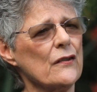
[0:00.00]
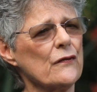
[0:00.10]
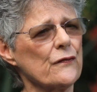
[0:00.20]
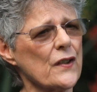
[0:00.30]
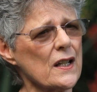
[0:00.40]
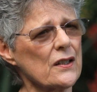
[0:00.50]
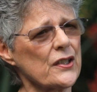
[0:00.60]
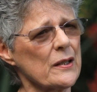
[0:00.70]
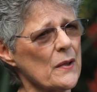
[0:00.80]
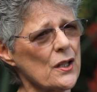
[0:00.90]

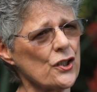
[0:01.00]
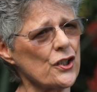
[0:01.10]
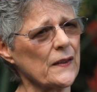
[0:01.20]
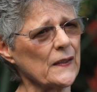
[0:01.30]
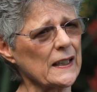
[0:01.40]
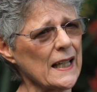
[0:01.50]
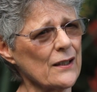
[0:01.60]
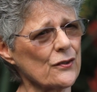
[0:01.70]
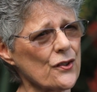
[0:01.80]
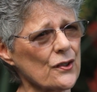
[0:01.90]
first emerged in the
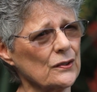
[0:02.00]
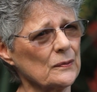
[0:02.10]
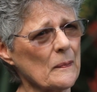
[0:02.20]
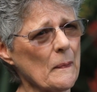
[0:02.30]
council.